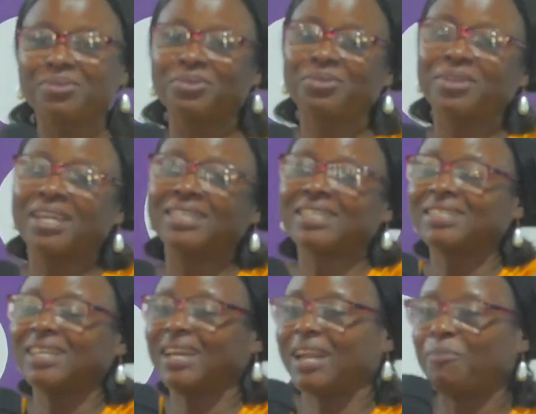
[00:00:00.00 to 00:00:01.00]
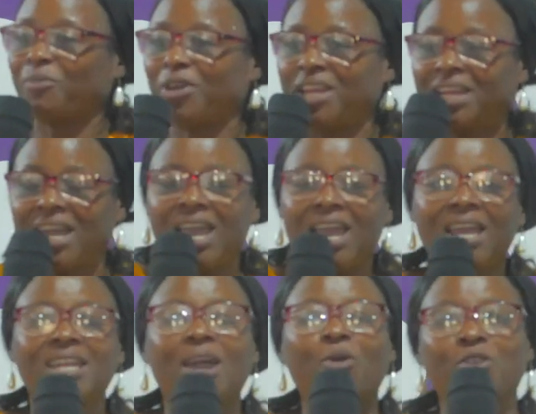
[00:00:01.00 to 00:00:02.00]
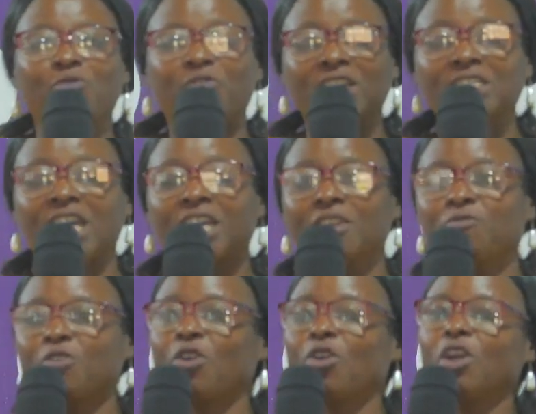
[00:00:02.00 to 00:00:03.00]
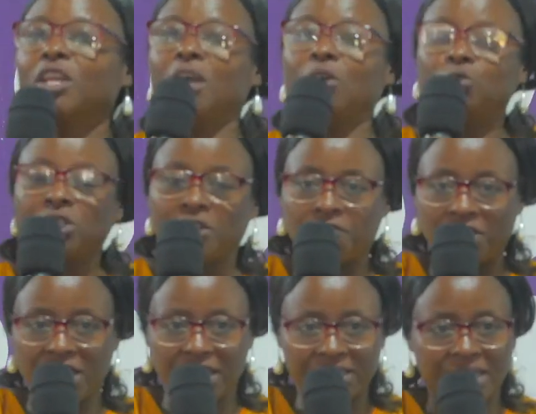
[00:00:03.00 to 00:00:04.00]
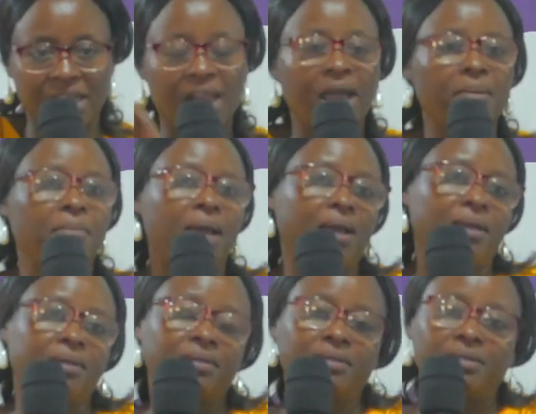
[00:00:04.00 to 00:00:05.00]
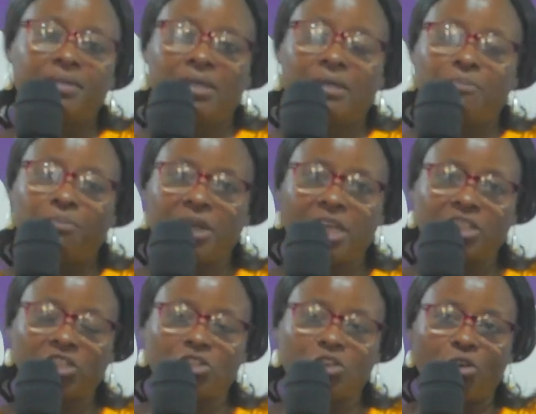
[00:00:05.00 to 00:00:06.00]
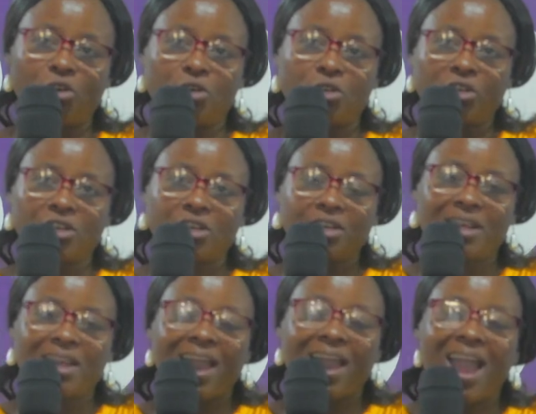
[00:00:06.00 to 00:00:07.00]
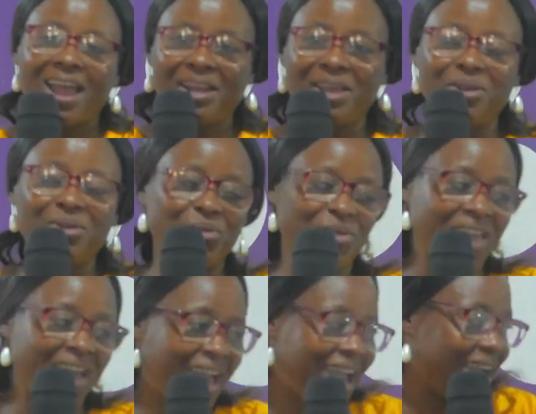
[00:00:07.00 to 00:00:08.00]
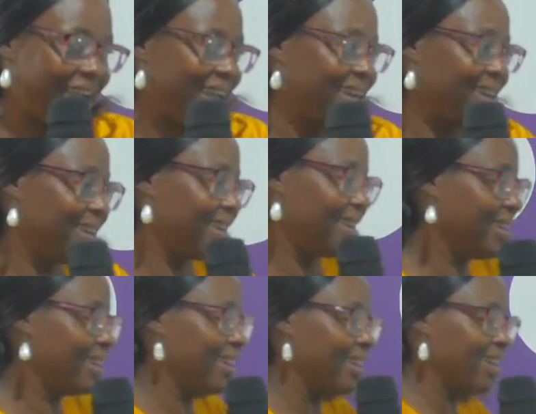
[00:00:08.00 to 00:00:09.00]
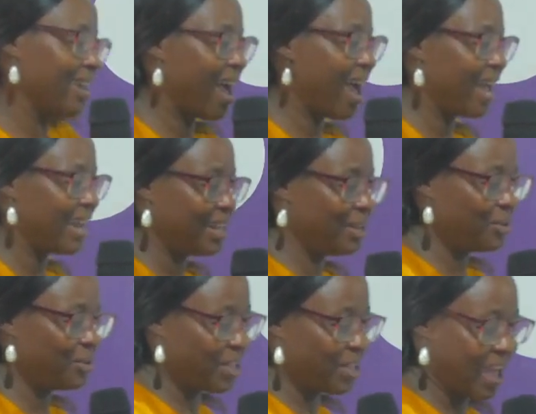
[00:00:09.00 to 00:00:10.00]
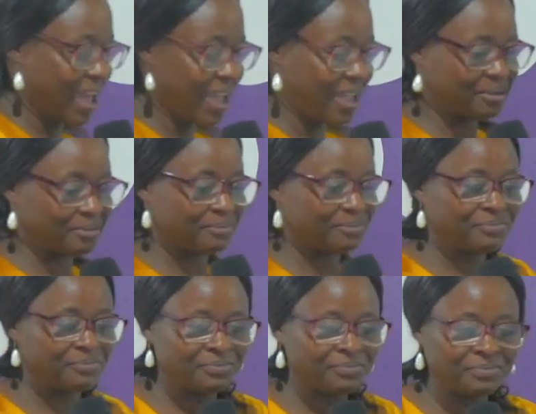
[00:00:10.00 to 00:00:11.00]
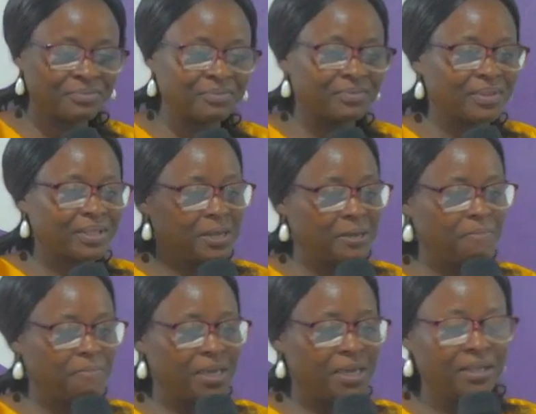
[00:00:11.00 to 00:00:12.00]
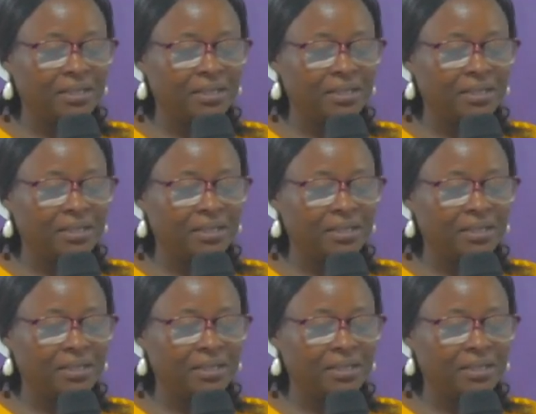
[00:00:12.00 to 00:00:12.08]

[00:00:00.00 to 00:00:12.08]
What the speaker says: Yesa sana poenda na we fuata hivyo na utafika salama. Praise God. Hallelujah. Amen. Hallelujah. Amen.